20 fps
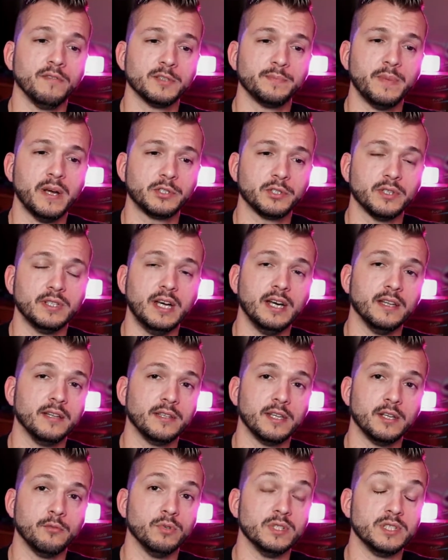especially now that
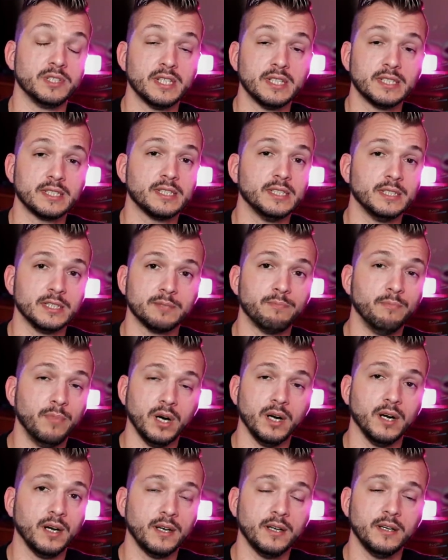the resistance
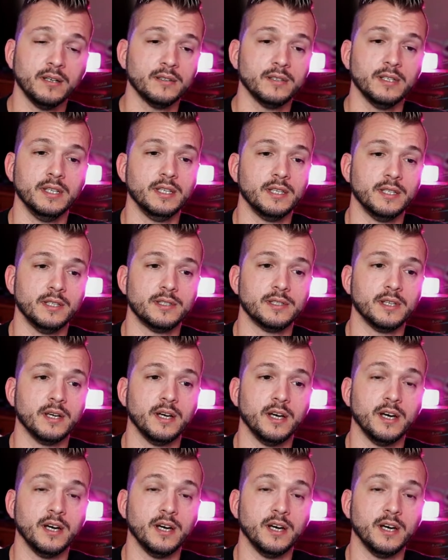bug is